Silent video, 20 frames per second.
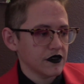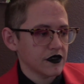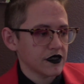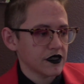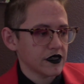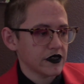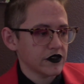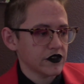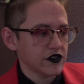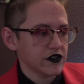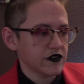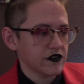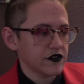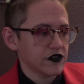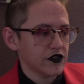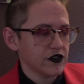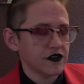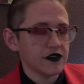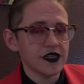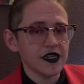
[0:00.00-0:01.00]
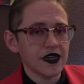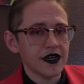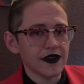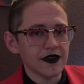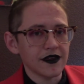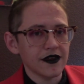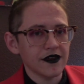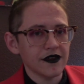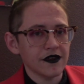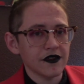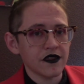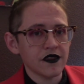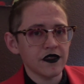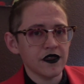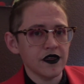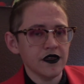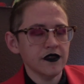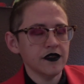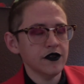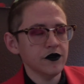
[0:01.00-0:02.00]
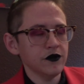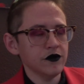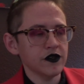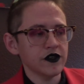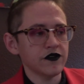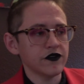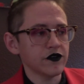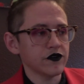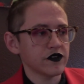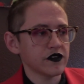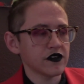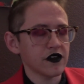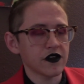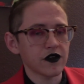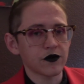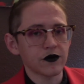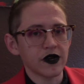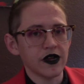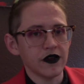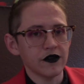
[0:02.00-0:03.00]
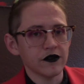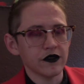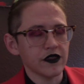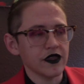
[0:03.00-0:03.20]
Like, just yeah. Thank you if you've stuck around.